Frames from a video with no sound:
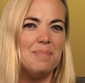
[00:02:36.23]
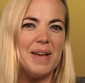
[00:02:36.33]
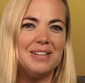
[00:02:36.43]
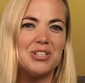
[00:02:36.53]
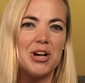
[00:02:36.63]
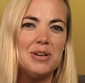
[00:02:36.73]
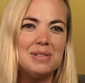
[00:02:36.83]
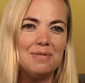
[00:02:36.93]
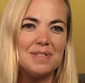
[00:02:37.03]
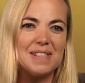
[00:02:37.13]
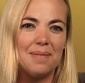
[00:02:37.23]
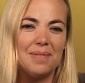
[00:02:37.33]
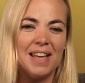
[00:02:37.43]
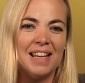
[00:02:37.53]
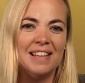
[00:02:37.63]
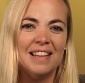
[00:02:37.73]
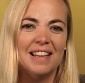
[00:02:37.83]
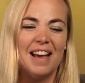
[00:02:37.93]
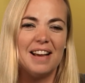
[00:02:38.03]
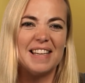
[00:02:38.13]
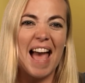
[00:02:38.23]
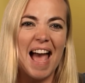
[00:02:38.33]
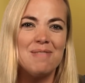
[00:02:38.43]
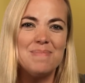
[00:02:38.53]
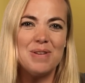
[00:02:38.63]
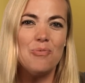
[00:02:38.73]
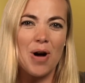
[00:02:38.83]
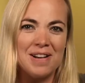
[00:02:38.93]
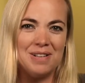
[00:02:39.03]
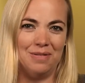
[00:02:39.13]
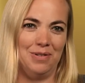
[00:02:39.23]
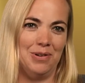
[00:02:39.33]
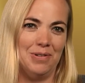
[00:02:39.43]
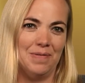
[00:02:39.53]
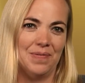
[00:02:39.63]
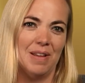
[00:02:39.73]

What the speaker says: Being chosen for something can be wonderful,